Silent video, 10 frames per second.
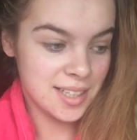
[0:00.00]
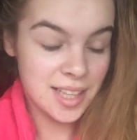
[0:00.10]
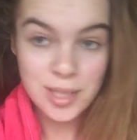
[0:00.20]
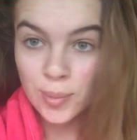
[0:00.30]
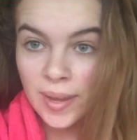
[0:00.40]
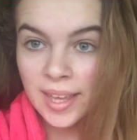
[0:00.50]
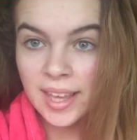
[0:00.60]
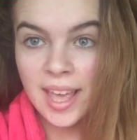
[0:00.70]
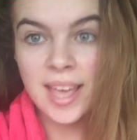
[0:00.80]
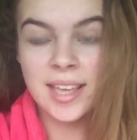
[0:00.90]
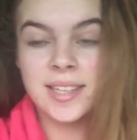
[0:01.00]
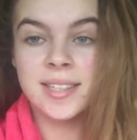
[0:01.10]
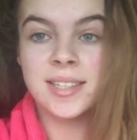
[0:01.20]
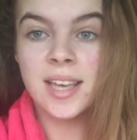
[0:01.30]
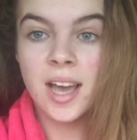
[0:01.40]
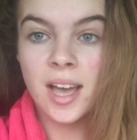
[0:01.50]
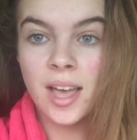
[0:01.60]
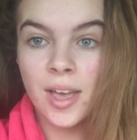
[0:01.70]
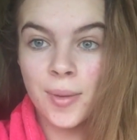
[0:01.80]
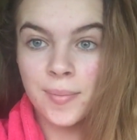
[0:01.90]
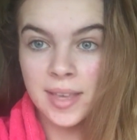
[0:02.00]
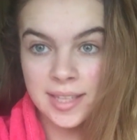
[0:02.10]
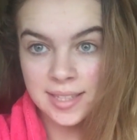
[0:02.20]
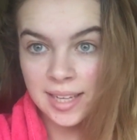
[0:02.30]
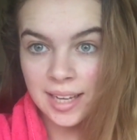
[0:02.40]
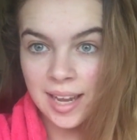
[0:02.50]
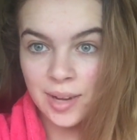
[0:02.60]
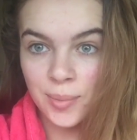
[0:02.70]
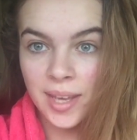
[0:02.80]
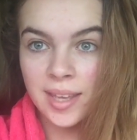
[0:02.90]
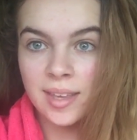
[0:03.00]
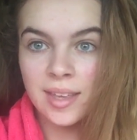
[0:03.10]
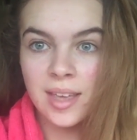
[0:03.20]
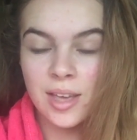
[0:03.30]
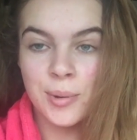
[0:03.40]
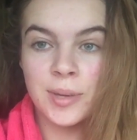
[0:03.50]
this week is an eating clean week,